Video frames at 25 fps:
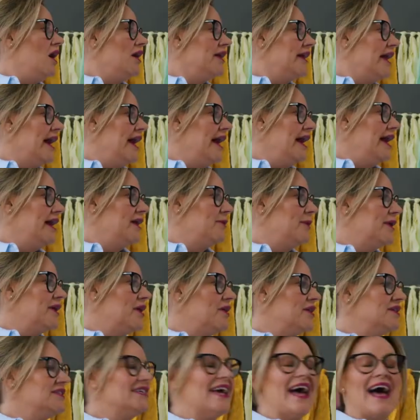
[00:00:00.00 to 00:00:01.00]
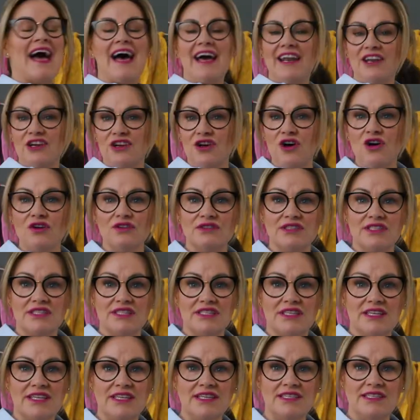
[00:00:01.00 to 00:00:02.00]
Okay, we're going to add a
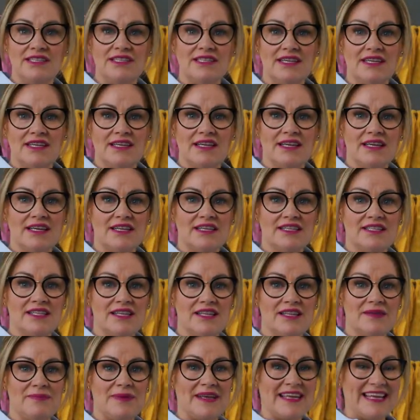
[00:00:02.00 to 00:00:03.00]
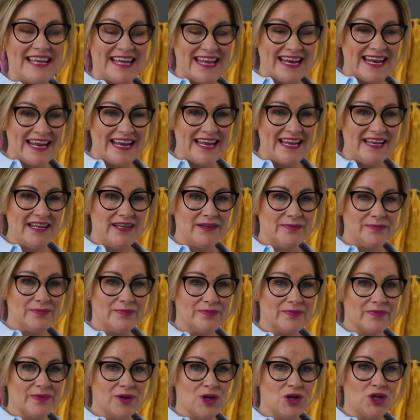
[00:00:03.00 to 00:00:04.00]
consonant to the beginning.
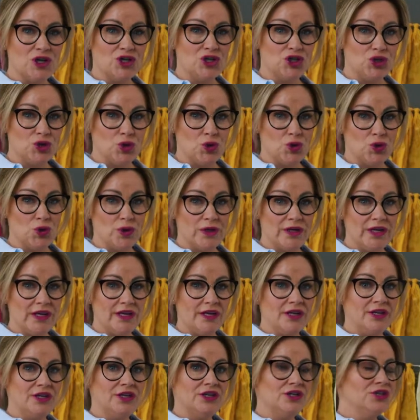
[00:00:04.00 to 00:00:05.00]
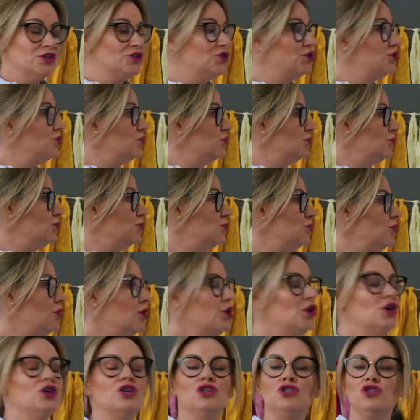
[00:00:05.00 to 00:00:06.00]
Dawn to
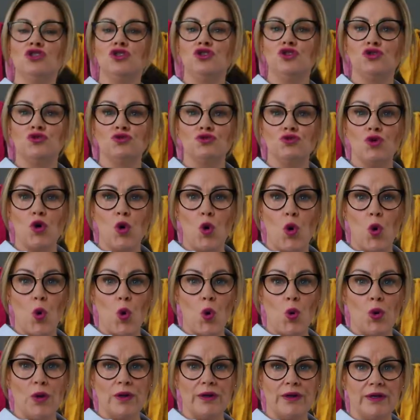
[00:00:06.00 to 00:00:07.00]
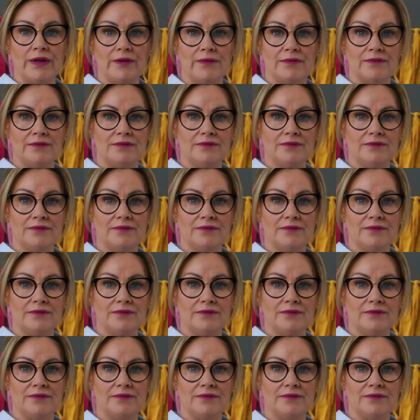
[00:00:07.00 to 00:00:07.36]
drawn.